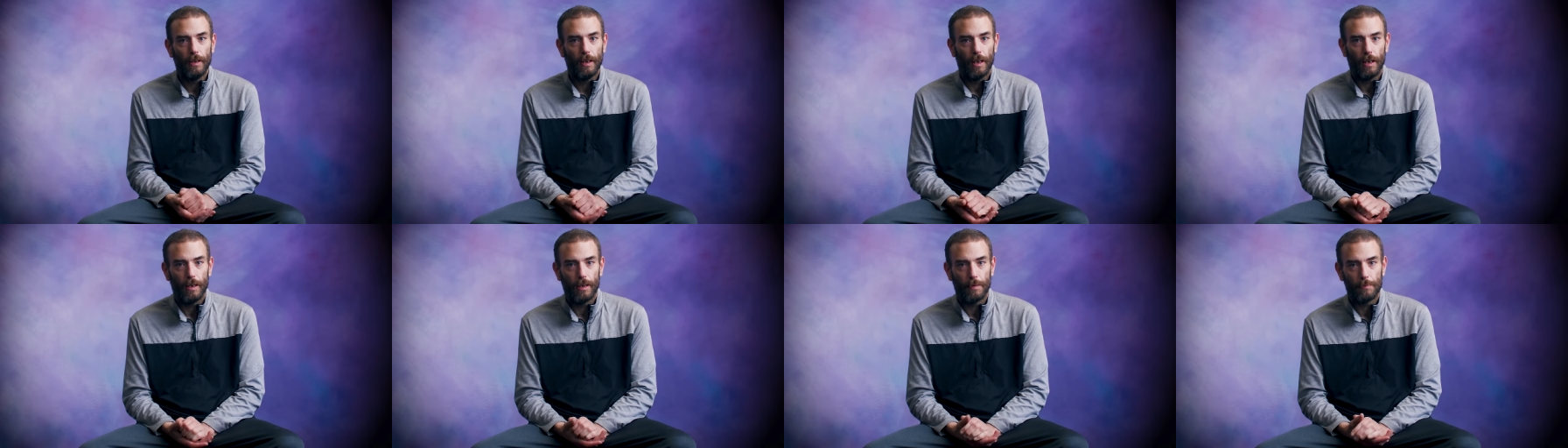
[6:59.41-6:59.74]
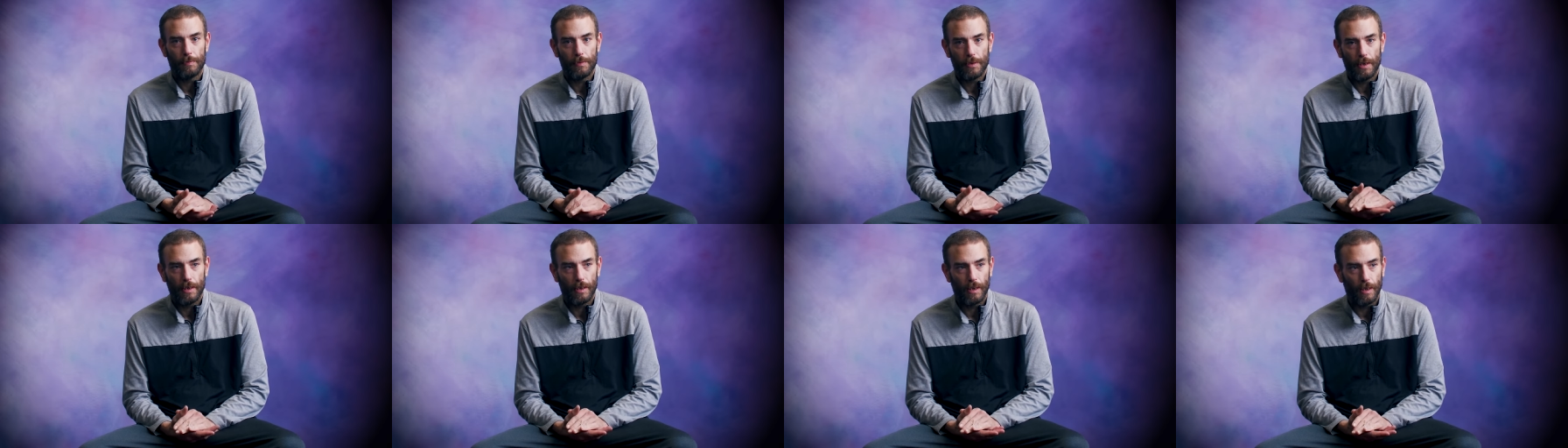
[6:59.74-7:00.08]

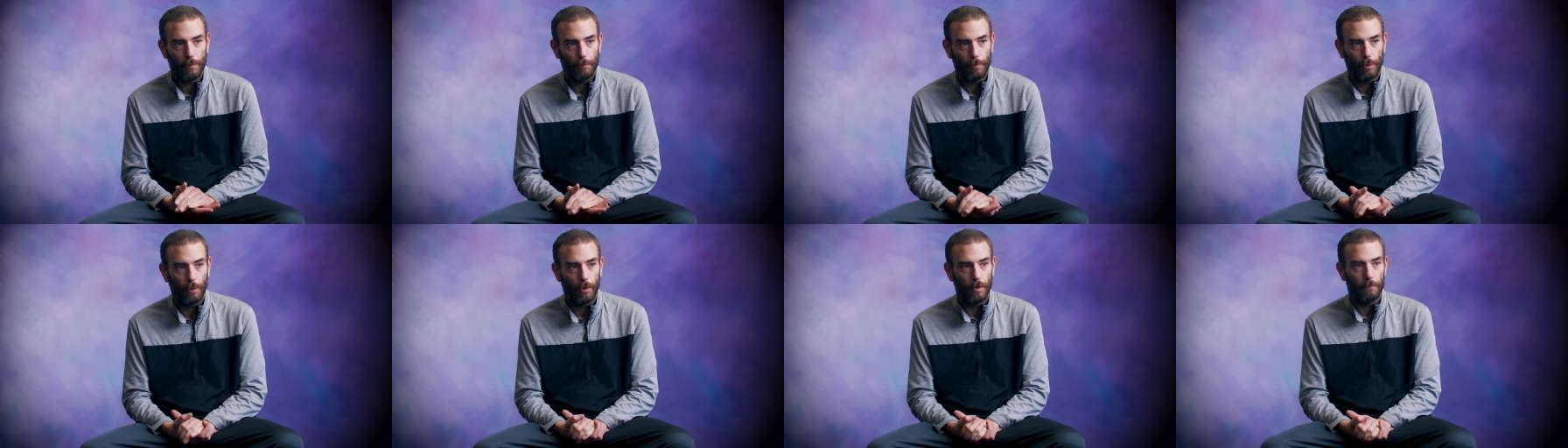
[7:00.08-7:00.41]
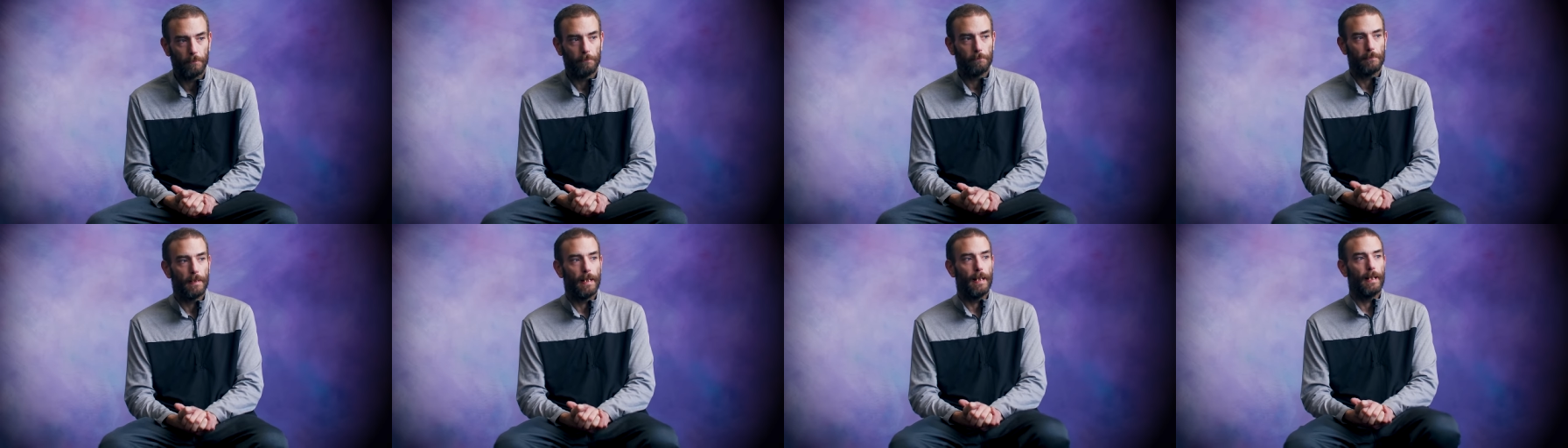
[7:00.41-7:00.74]
100% on board.
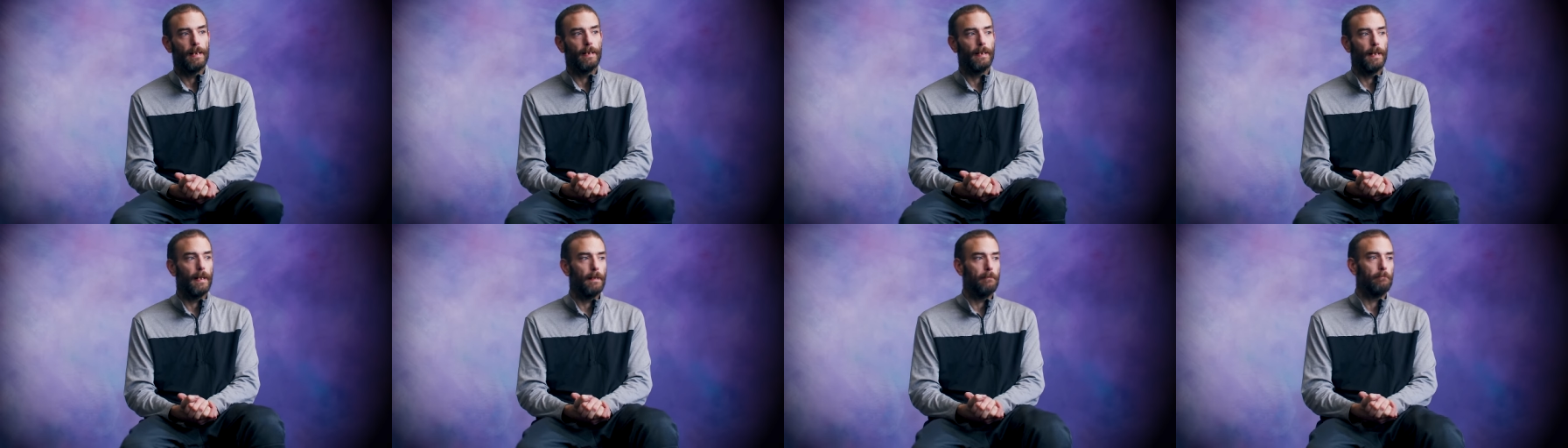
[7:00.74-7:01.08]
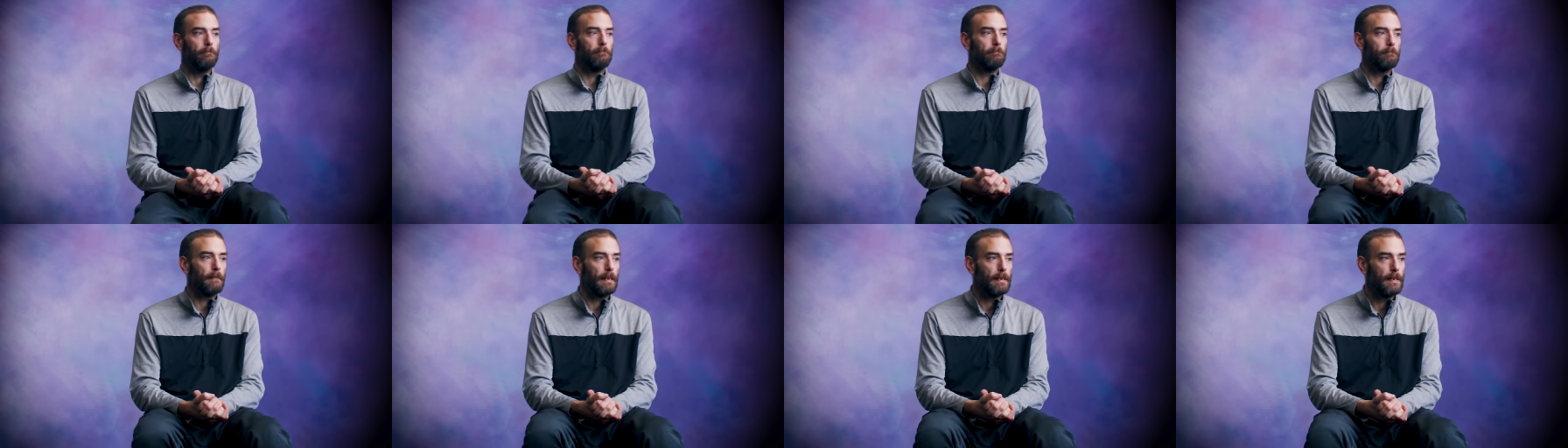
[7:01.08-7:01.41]
And um,
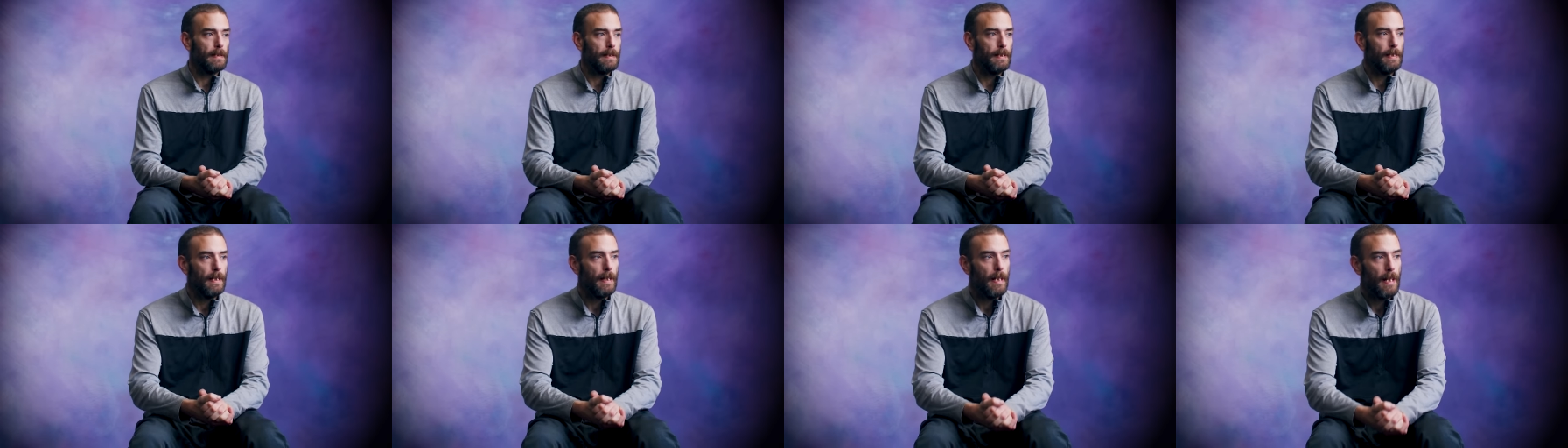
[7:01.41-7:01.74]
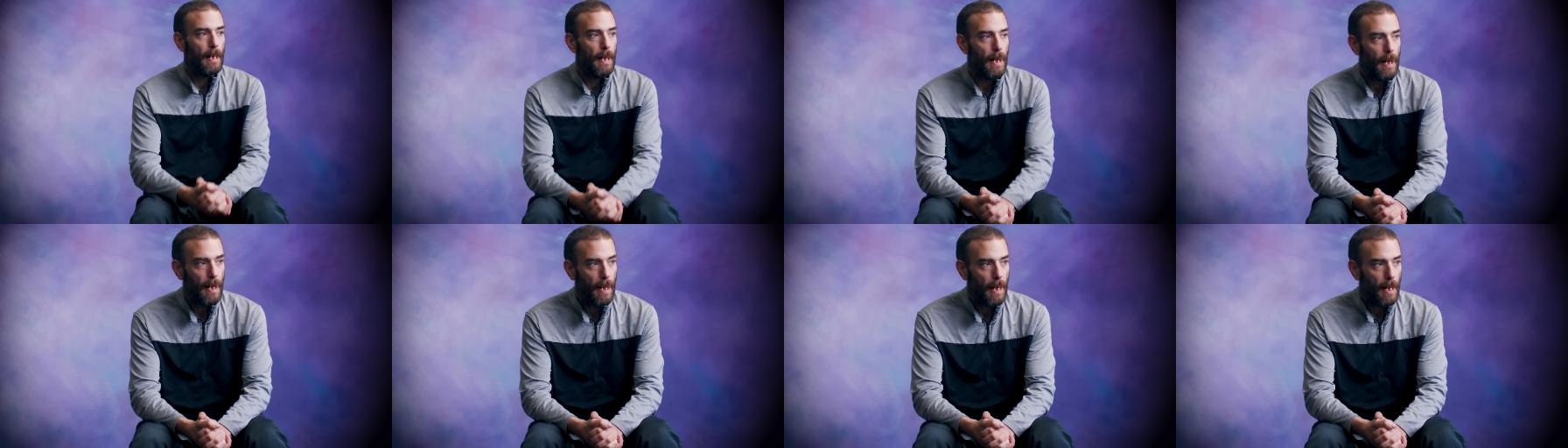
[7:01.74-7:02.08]

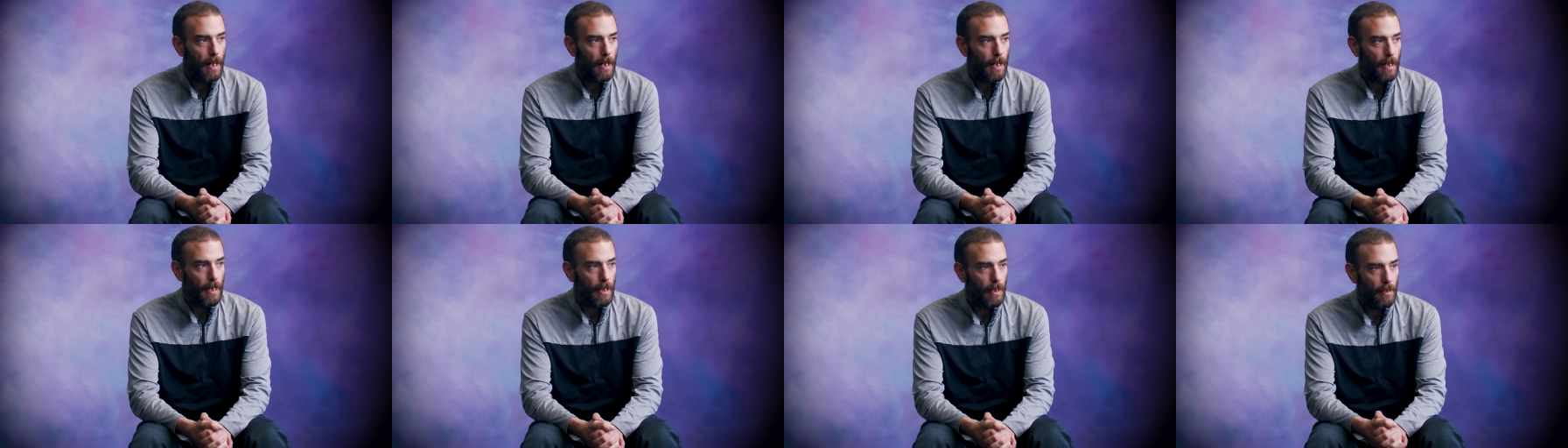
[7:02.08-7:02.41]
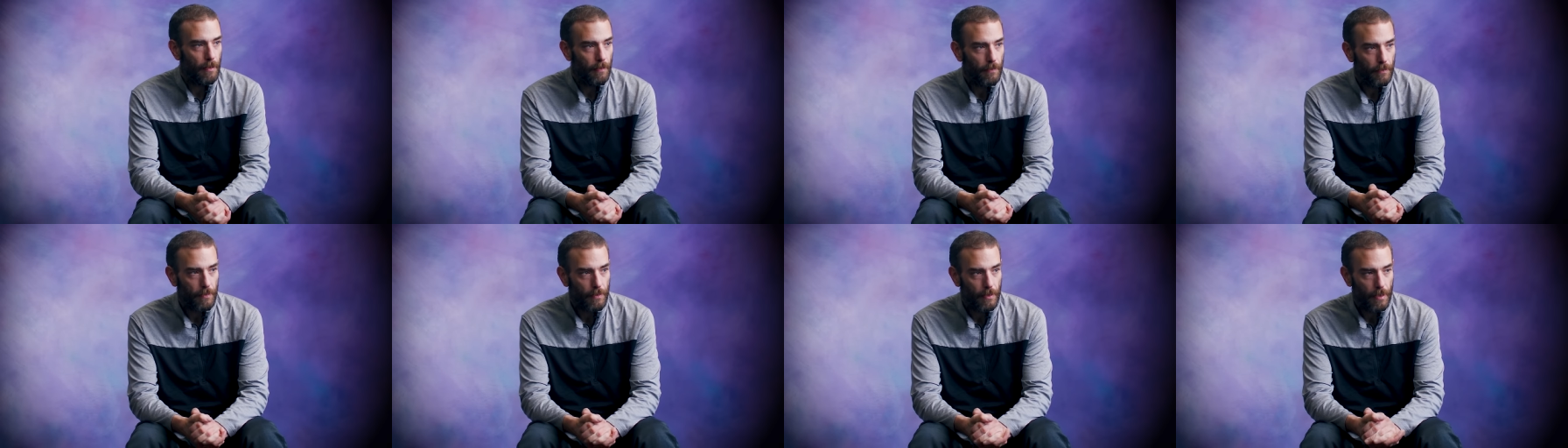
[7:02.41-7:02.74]

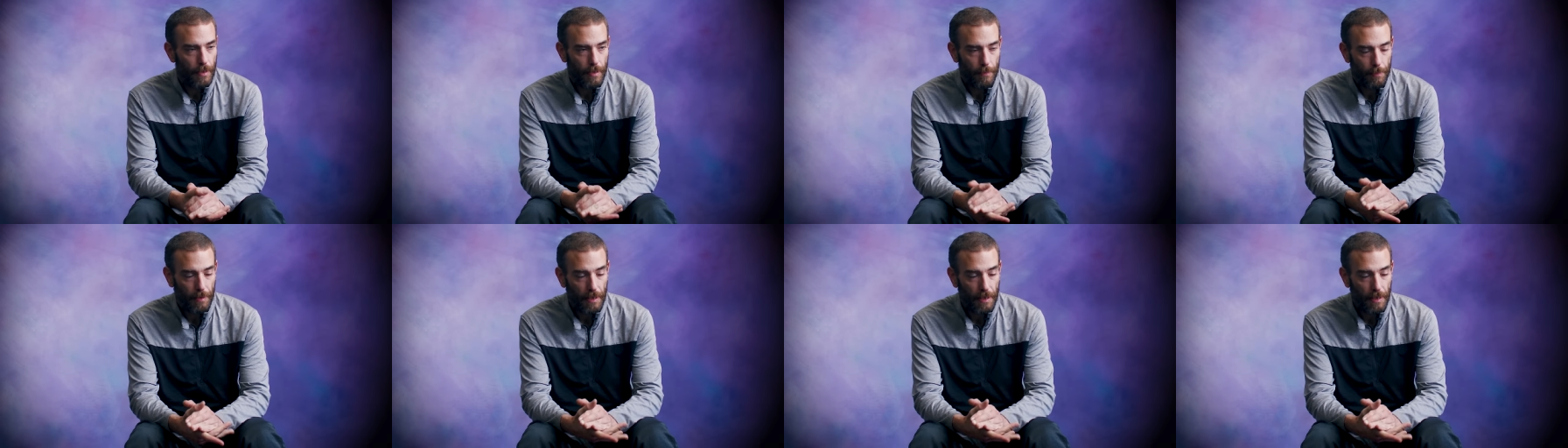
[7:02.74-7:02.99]
uh, in the